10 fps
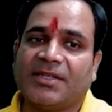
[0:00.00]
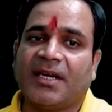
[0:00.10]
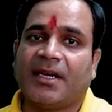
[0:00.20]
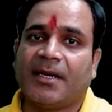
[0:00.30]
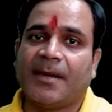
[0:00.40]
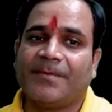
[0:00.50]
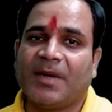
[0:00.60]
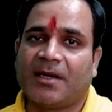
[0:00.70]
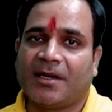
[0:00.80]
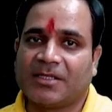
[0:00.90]
number
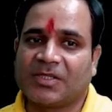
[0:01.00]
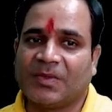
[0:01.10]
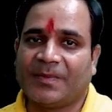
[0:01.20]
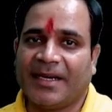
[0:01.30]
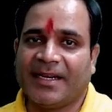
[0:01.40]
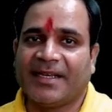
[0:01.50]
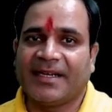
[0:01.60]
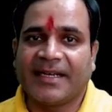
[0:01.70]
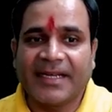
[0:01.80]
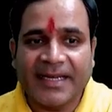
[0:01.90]
also, my dear.
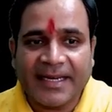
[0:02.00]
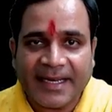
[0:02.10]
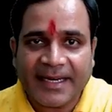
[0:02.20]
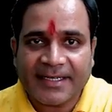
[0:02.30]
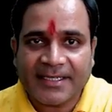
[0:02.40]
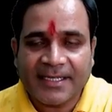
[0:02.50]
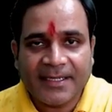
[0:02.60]
Correct?